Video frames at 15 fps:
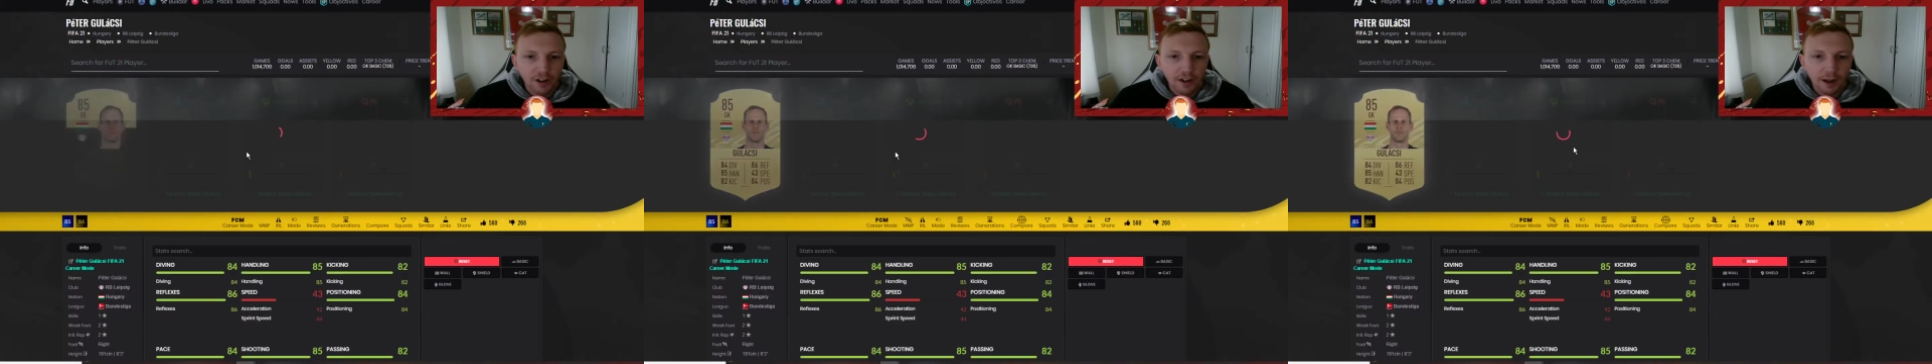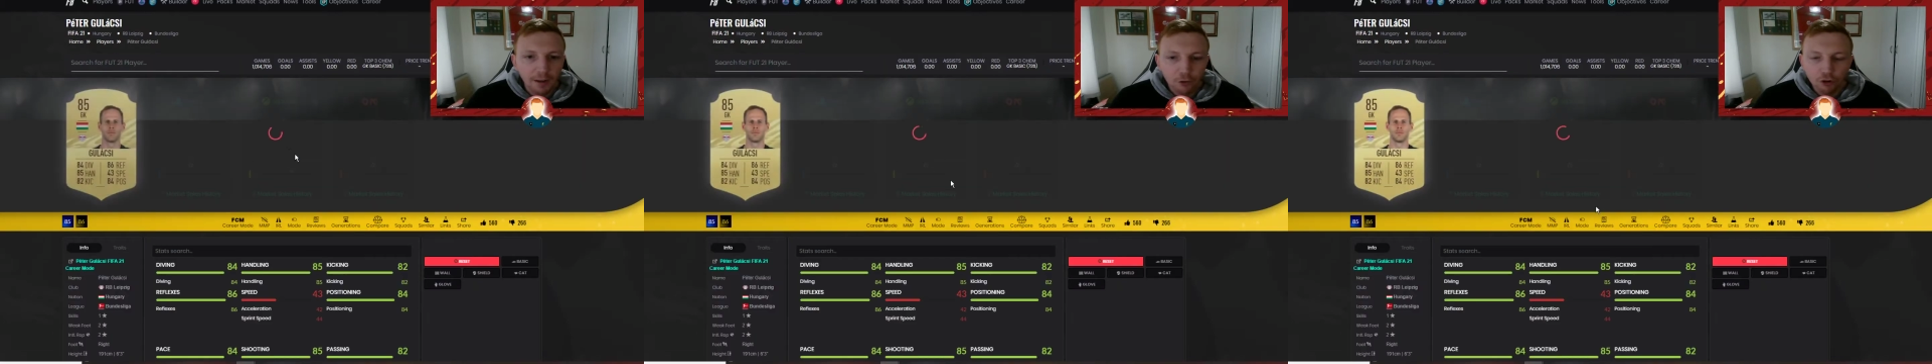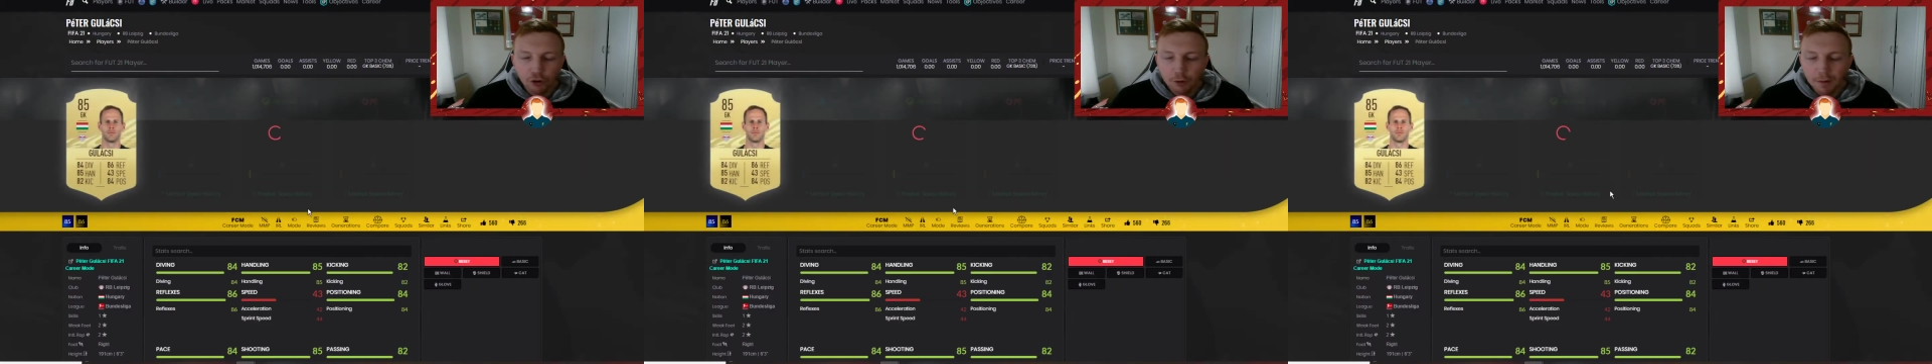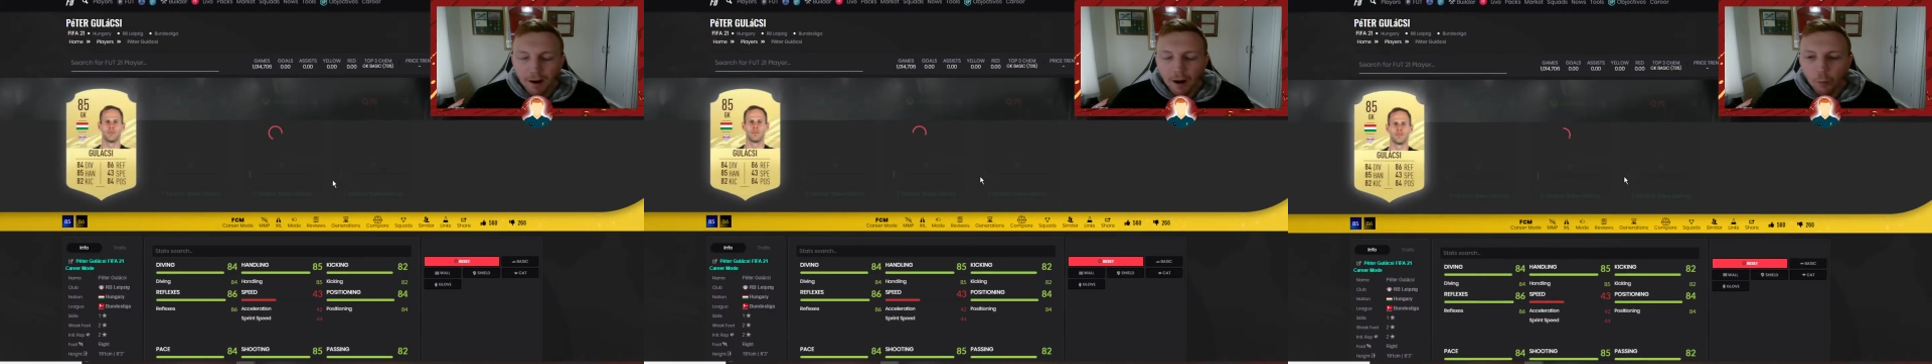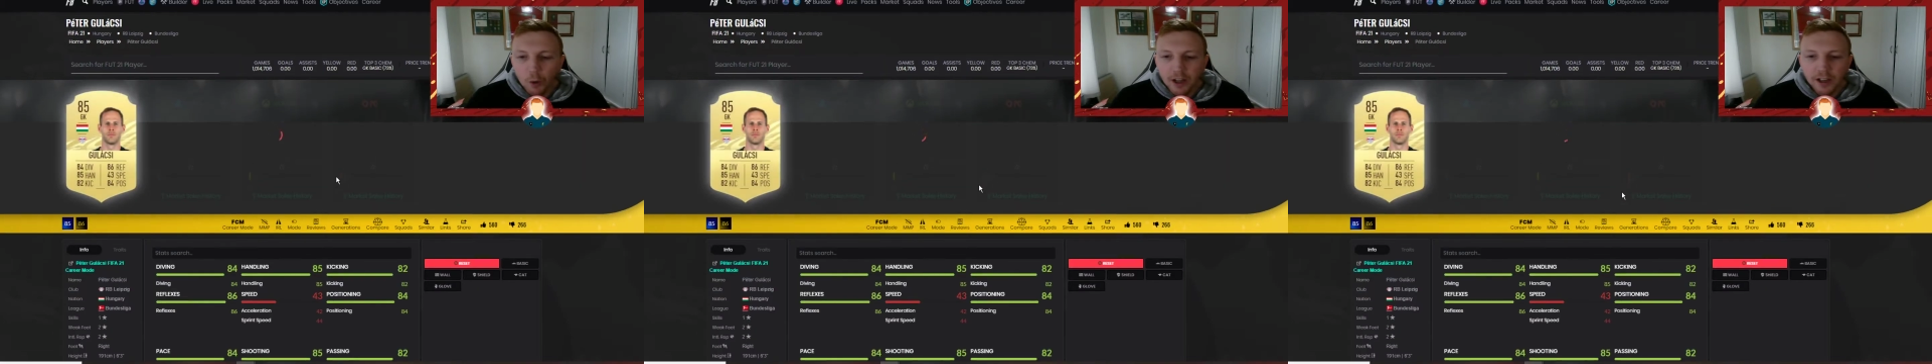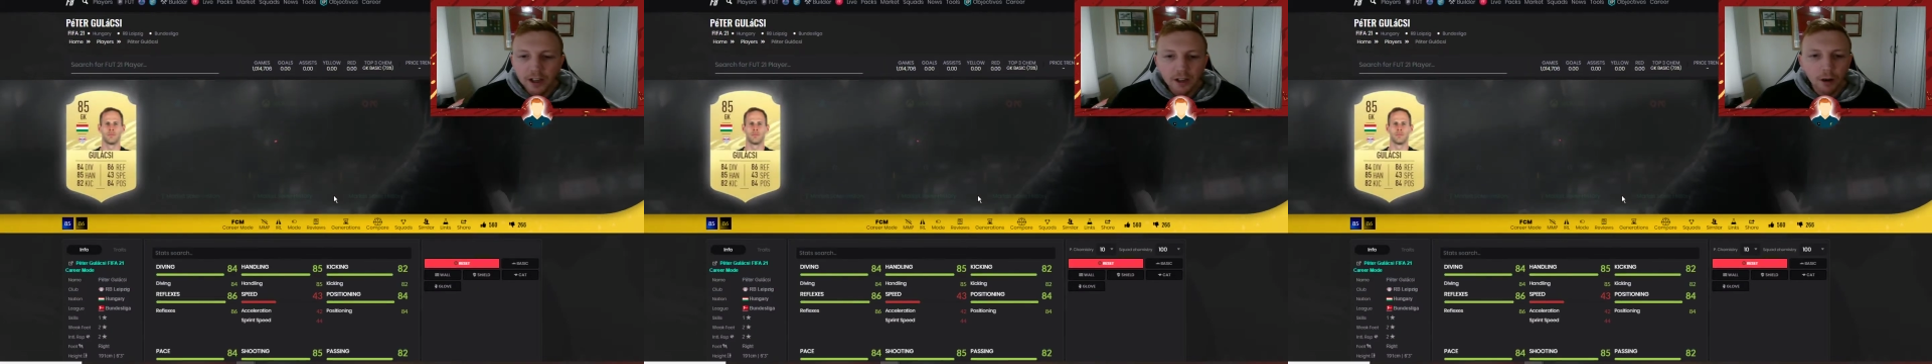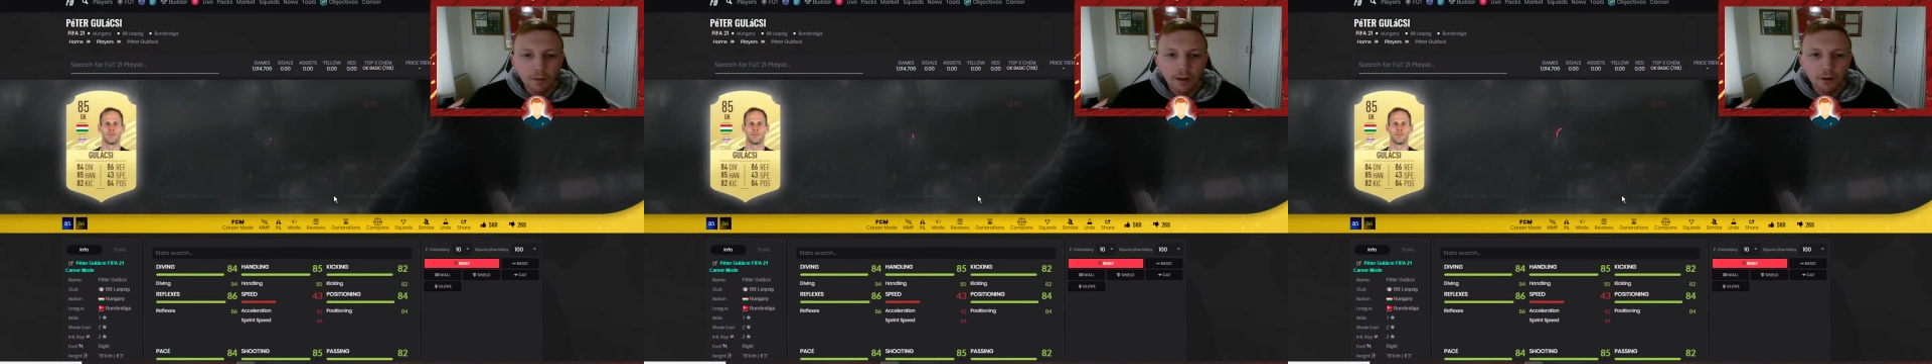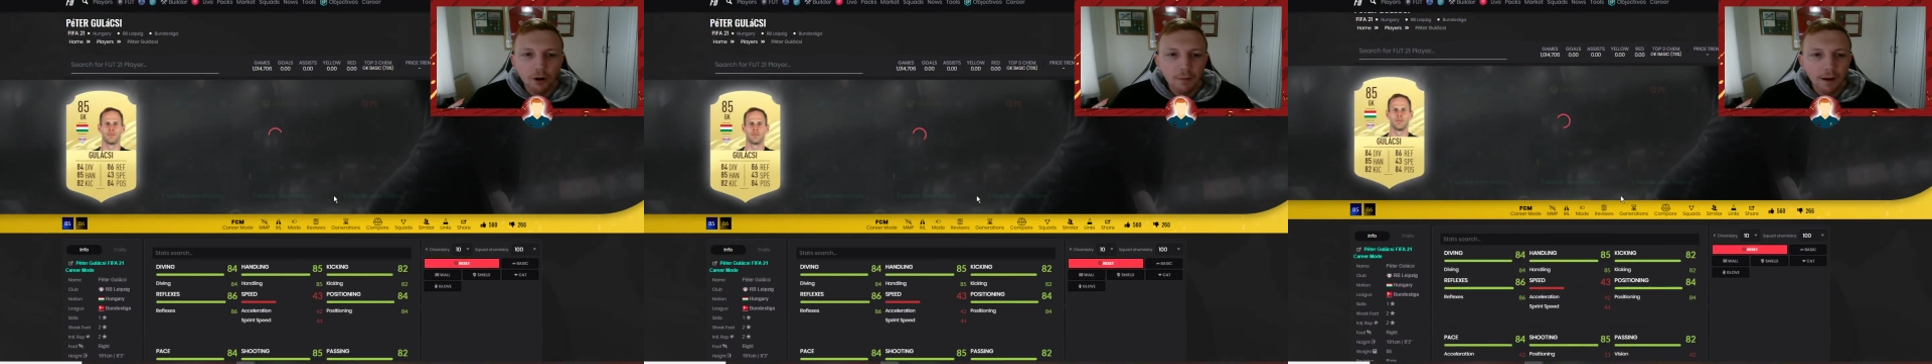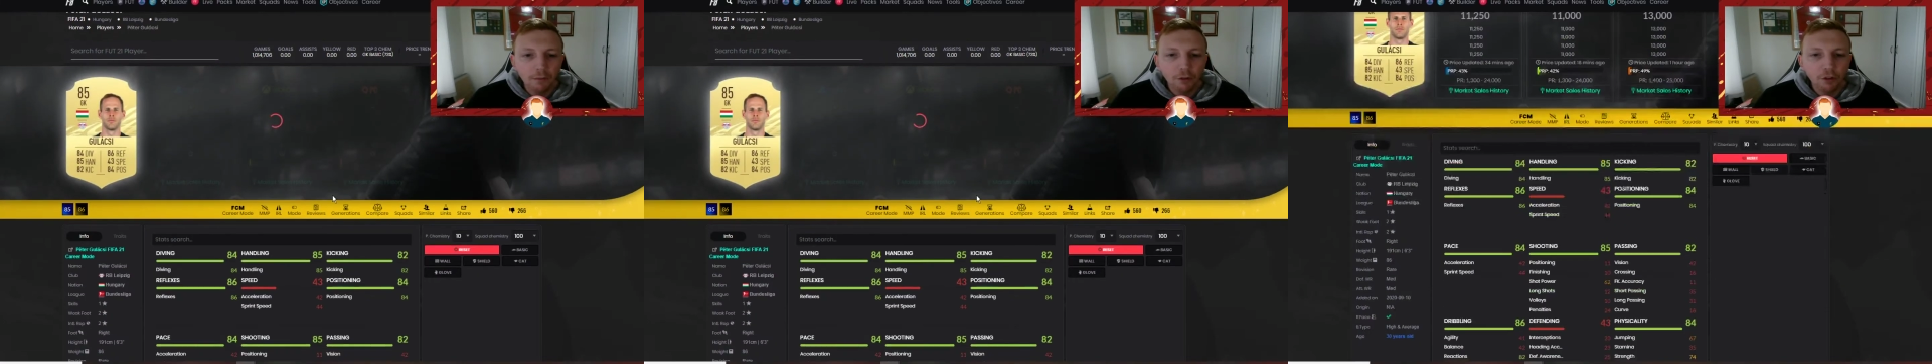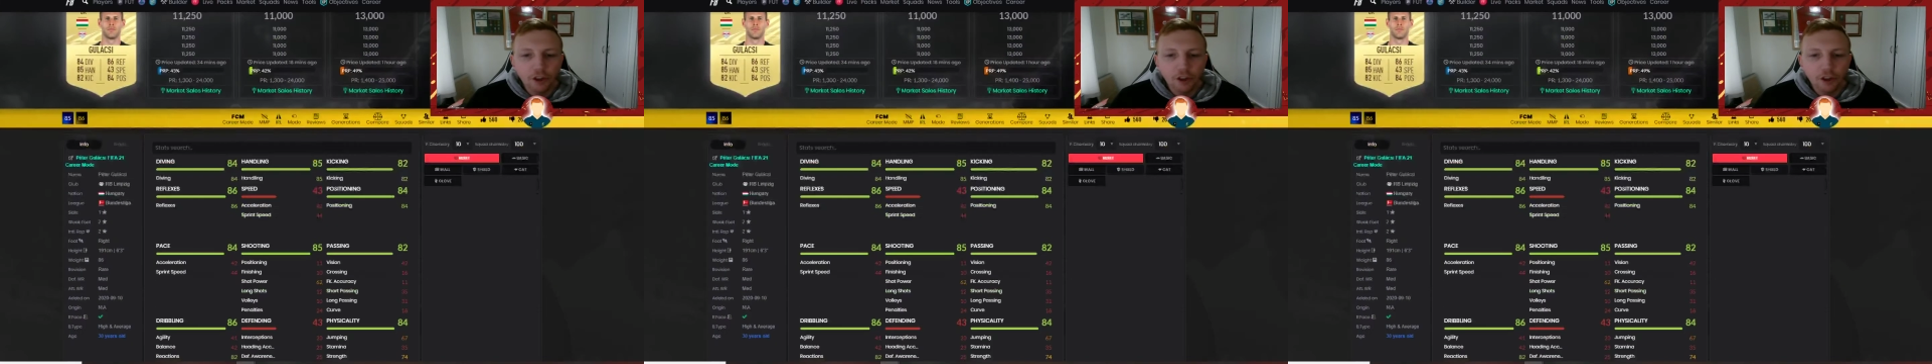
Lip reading: I'm sure about a week ago they were around